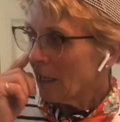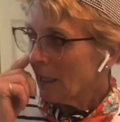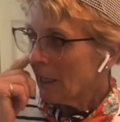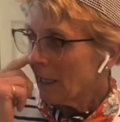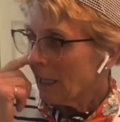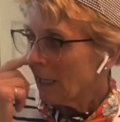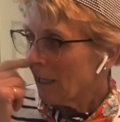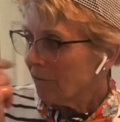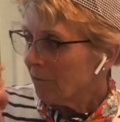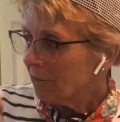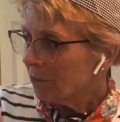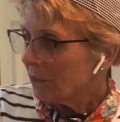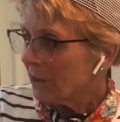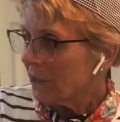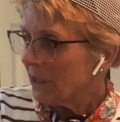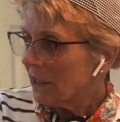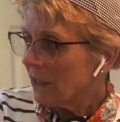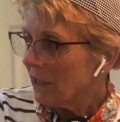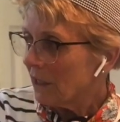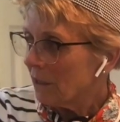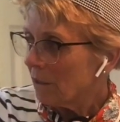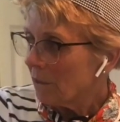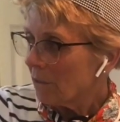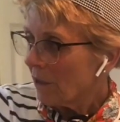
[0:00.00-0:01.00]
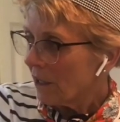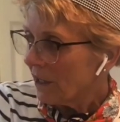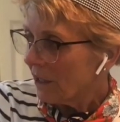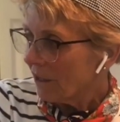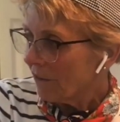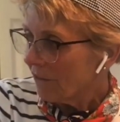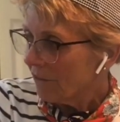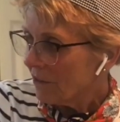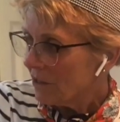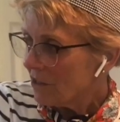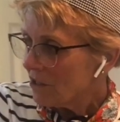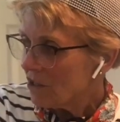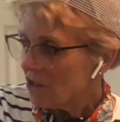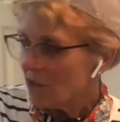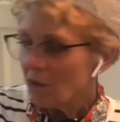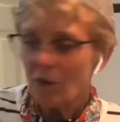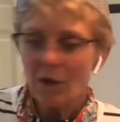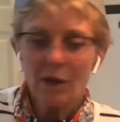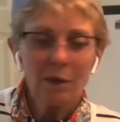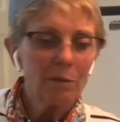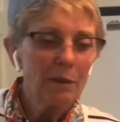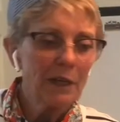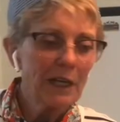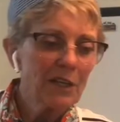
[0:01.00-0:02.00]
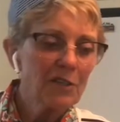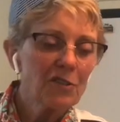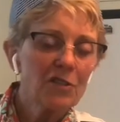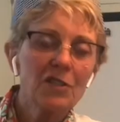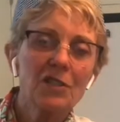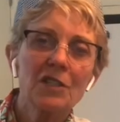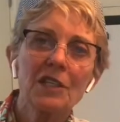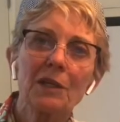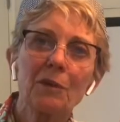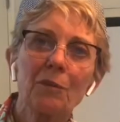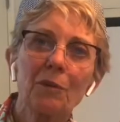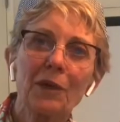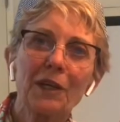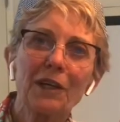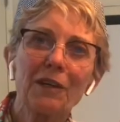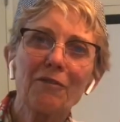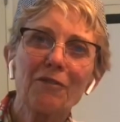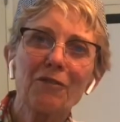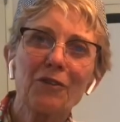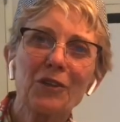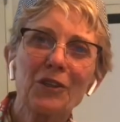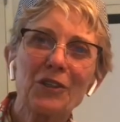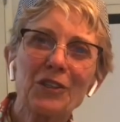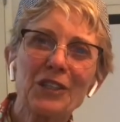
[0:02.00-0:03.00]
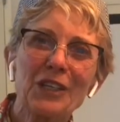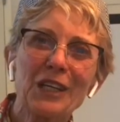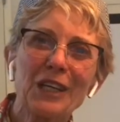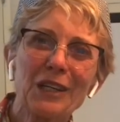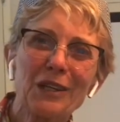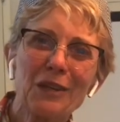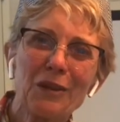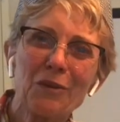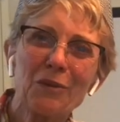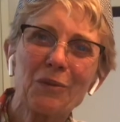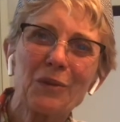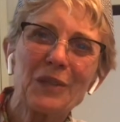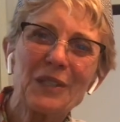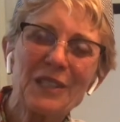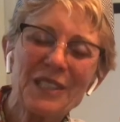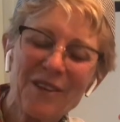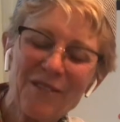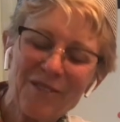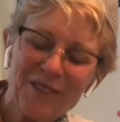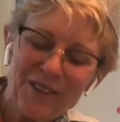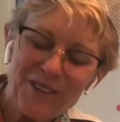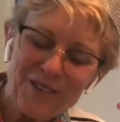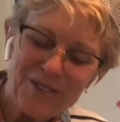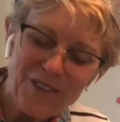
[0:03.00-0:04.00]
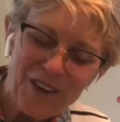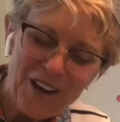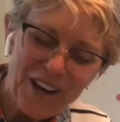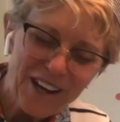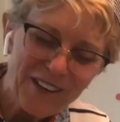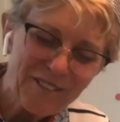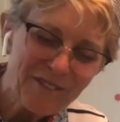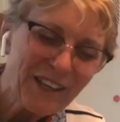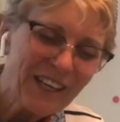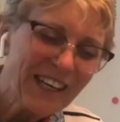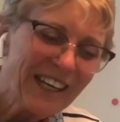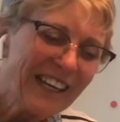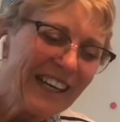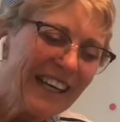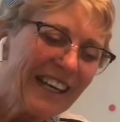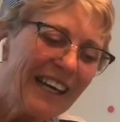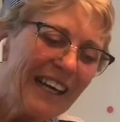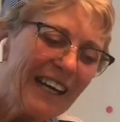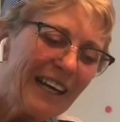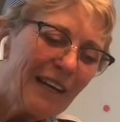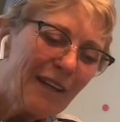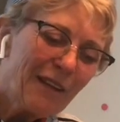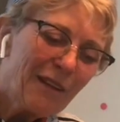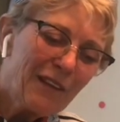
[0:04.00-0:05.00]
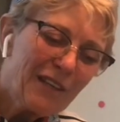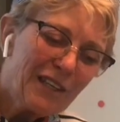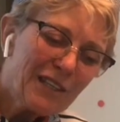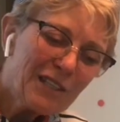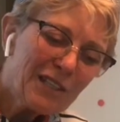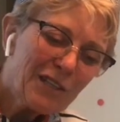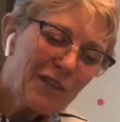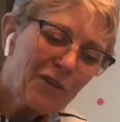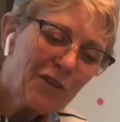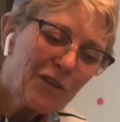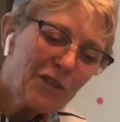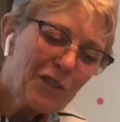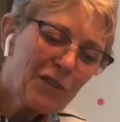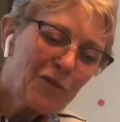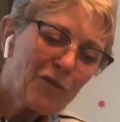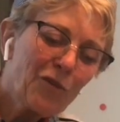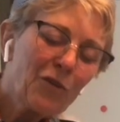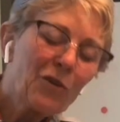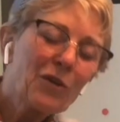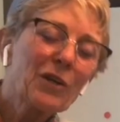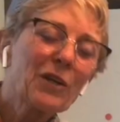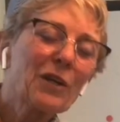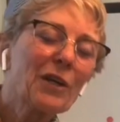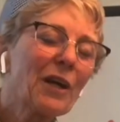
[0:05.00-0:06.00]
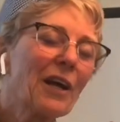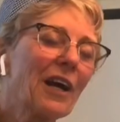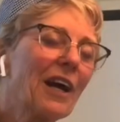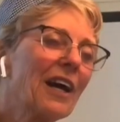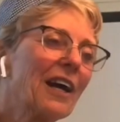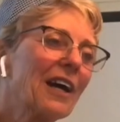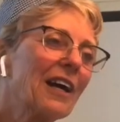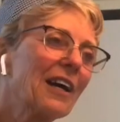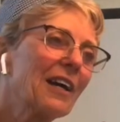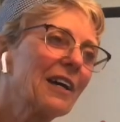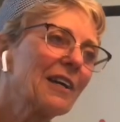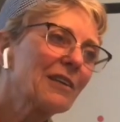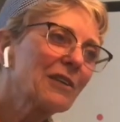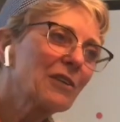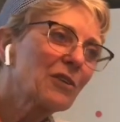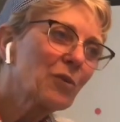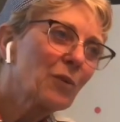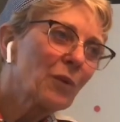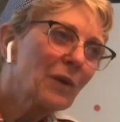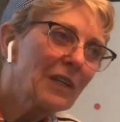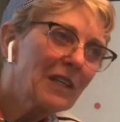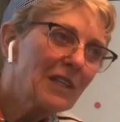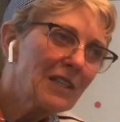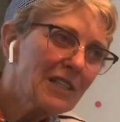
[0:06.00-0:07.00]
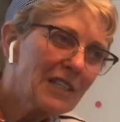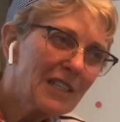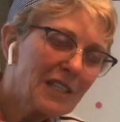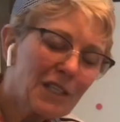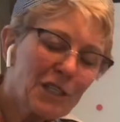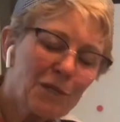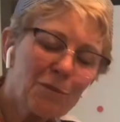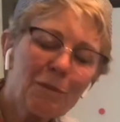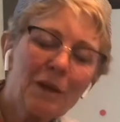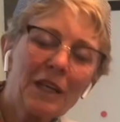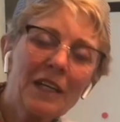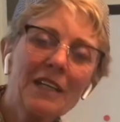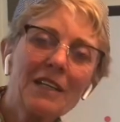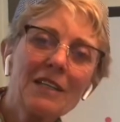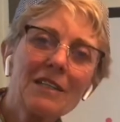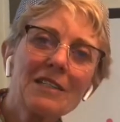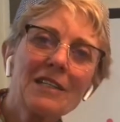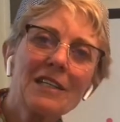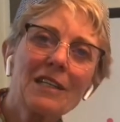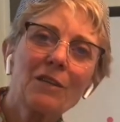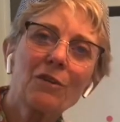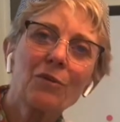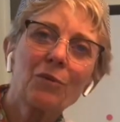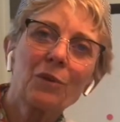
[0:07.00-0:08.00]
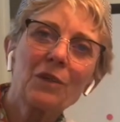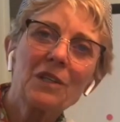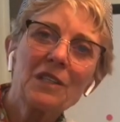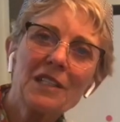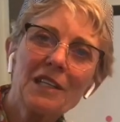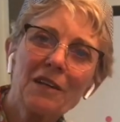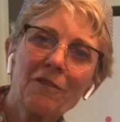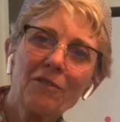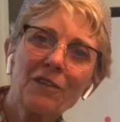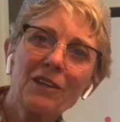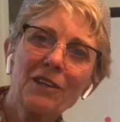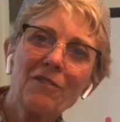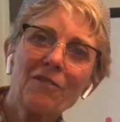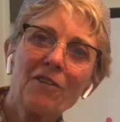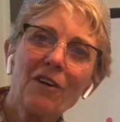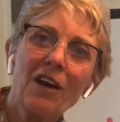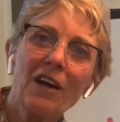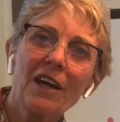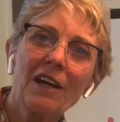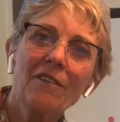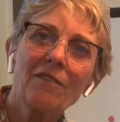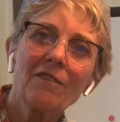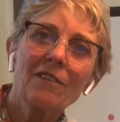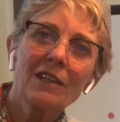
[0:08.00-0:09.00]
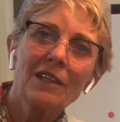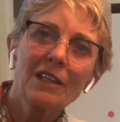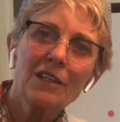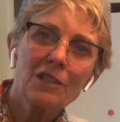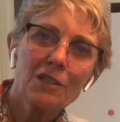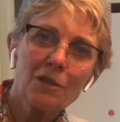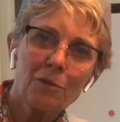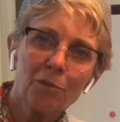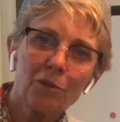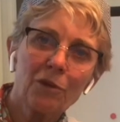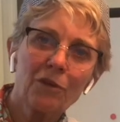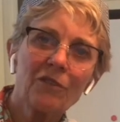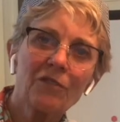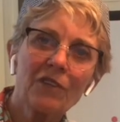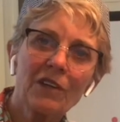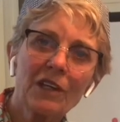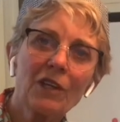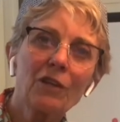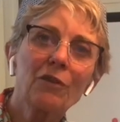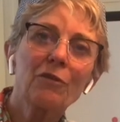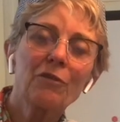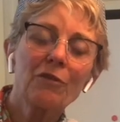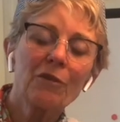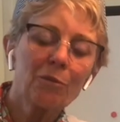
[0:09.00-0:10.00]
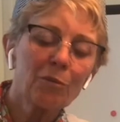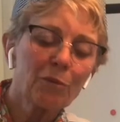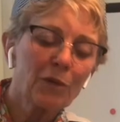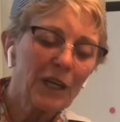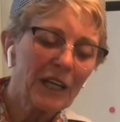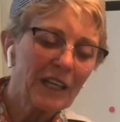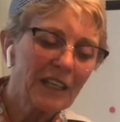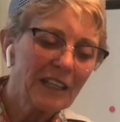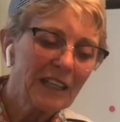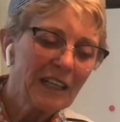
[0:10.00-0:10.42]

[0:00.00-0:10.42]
have preheated my oven, so I'm anxiously waiting for it to get to 375. This cooks for 26 minutes at 375, and it's a perfect loaf of bread.